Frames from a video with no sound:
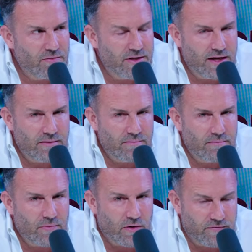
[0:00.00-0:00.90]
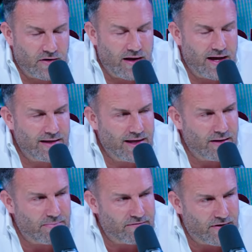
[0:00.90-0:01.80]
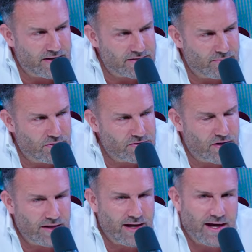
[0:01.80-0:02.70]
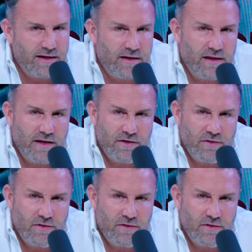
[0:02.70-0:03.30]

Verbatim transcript: who did it, or figure out how to get it by finding someone who's already got it and then